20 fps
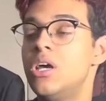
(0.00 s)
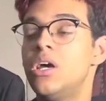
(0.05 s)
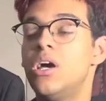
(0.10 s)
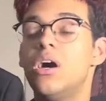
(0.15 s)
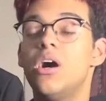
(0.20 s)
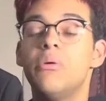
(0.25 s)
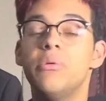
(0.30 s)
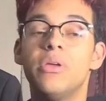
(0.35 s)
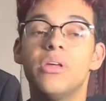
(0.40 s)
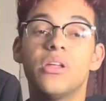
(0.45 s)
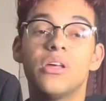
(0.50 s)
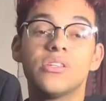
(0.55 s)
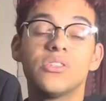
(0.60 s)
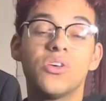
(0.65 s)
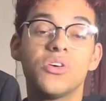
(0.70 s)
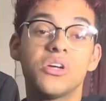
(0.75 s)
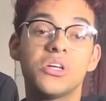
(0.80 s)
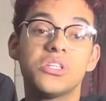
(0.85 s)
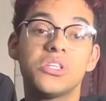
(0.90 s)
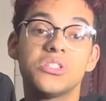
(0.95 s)
I mean, as
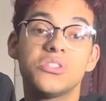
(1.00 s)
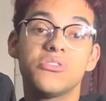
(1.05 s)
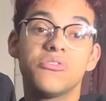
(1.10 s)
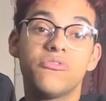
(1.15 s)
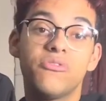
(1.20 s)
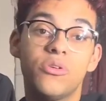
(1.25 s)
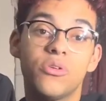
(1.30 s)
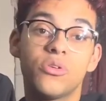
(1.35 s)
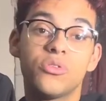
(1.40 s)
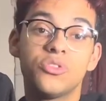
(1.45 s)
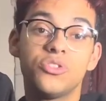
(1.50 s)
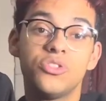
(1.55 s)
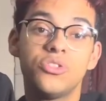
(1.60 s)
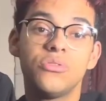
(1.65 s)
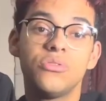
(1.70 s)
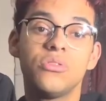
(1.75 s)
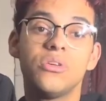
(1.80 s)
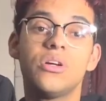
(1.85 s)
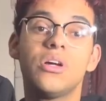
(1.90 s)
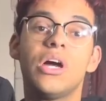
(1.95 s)
long as it's a photo
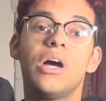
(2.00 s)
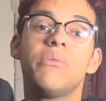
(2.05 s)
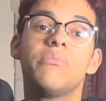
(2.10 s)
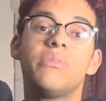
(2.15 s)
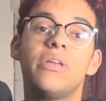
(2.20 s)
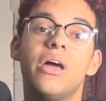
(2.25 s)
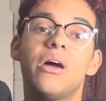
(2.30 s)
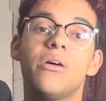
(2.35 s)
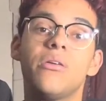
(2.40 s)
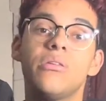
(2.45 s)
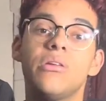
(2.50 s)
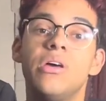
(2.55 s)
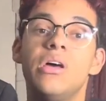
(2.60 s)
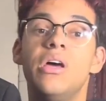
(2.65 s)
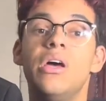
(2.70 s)
shoot, I'm down.